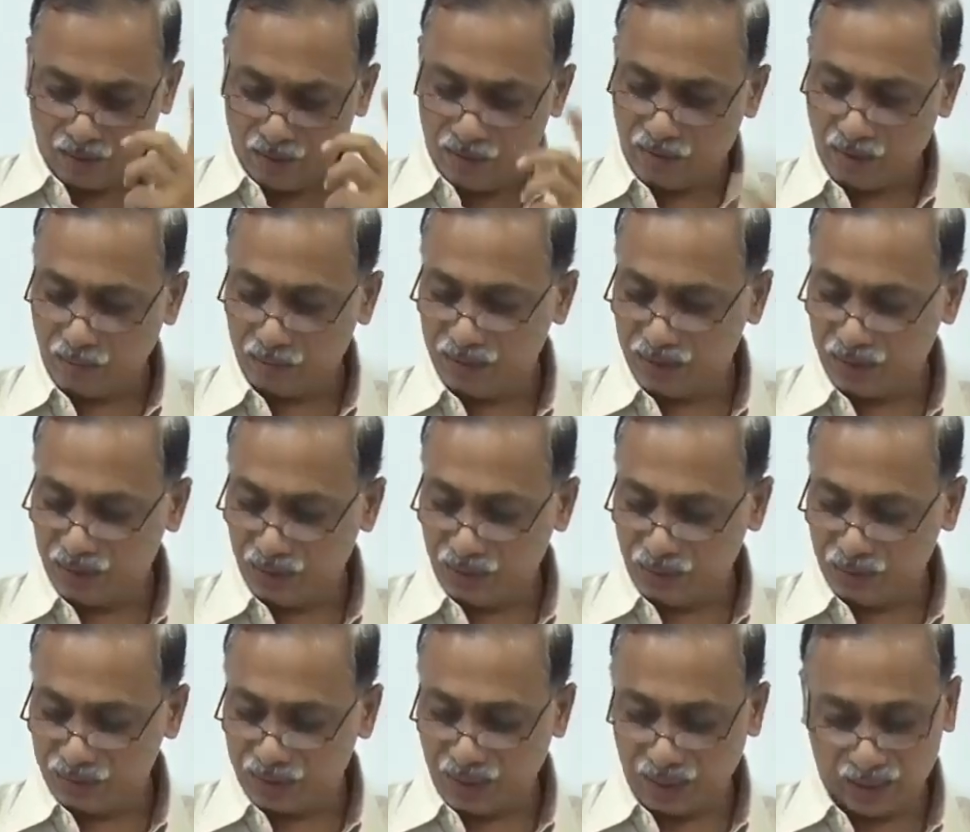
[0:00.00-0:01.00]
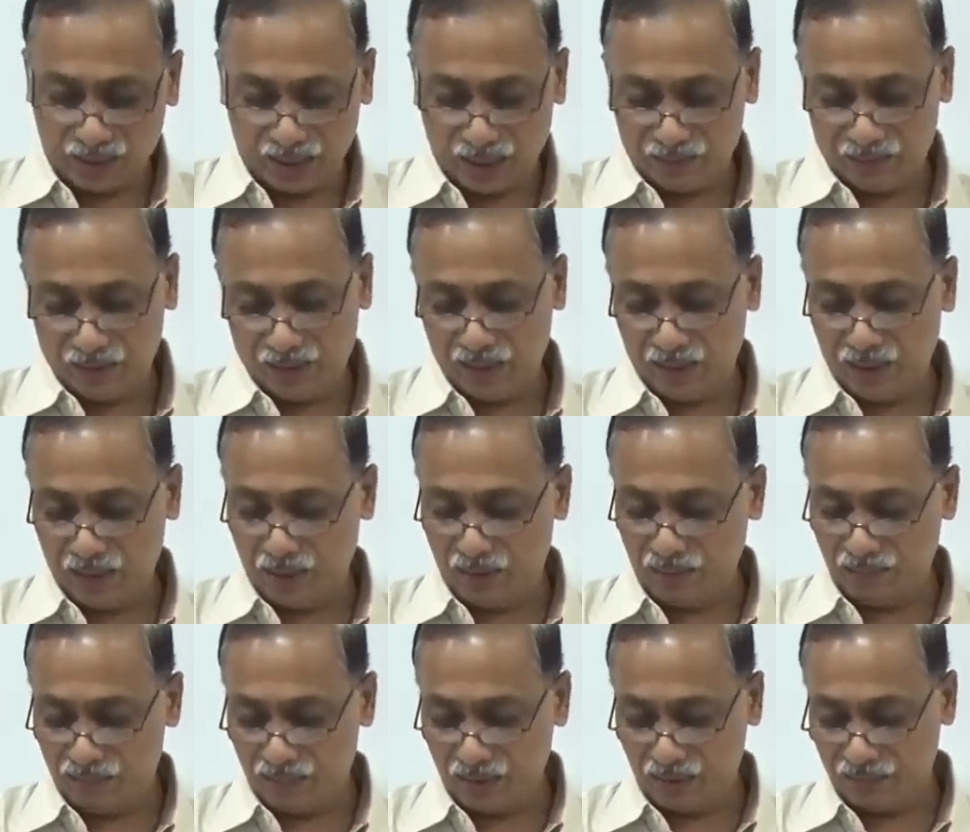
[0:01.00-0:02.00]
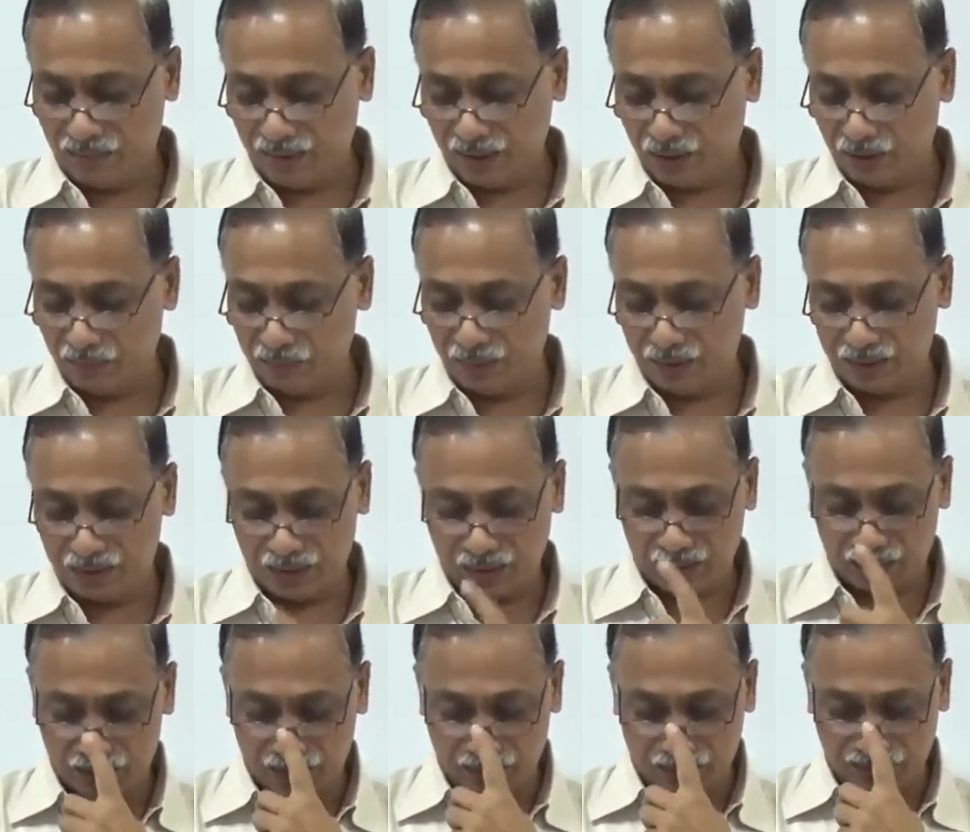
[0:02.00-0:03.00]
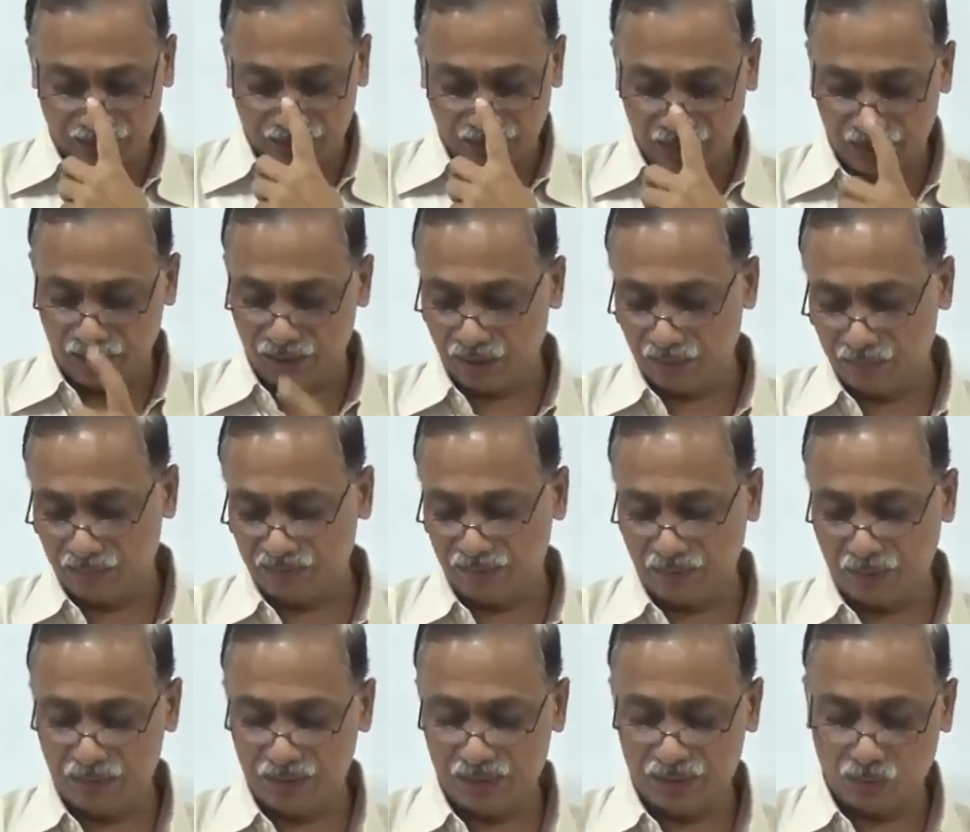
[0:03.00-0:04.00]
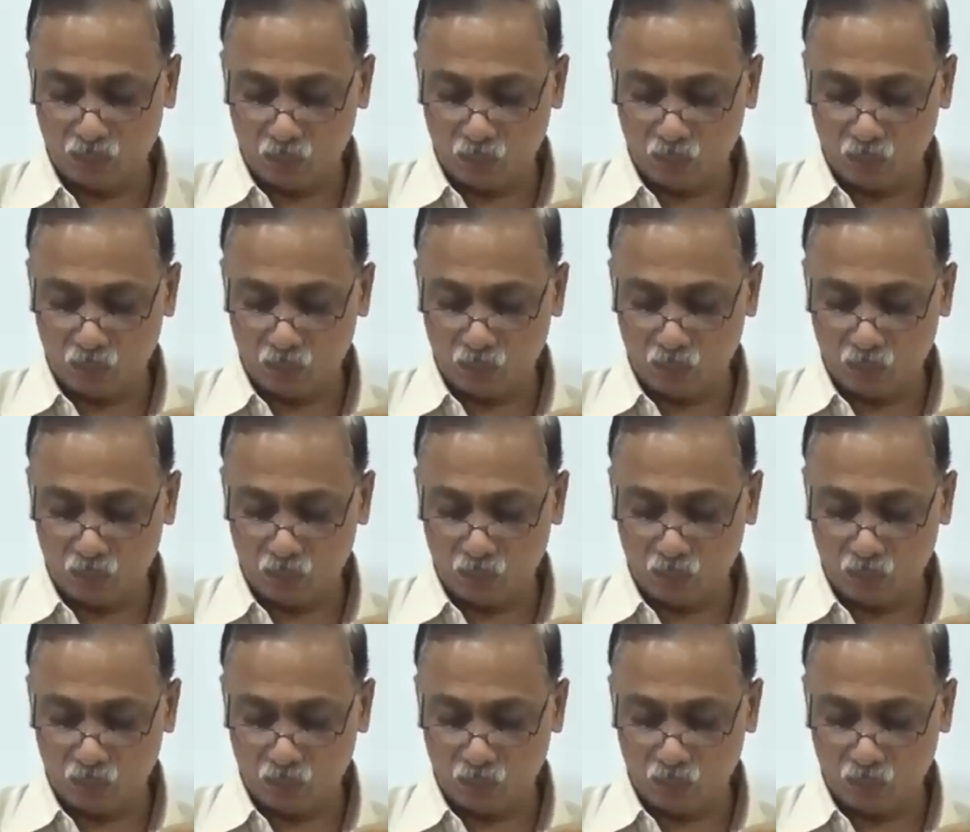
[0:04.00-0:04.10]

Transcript: from institutes angle I will read now effect of budget difficulty on performance.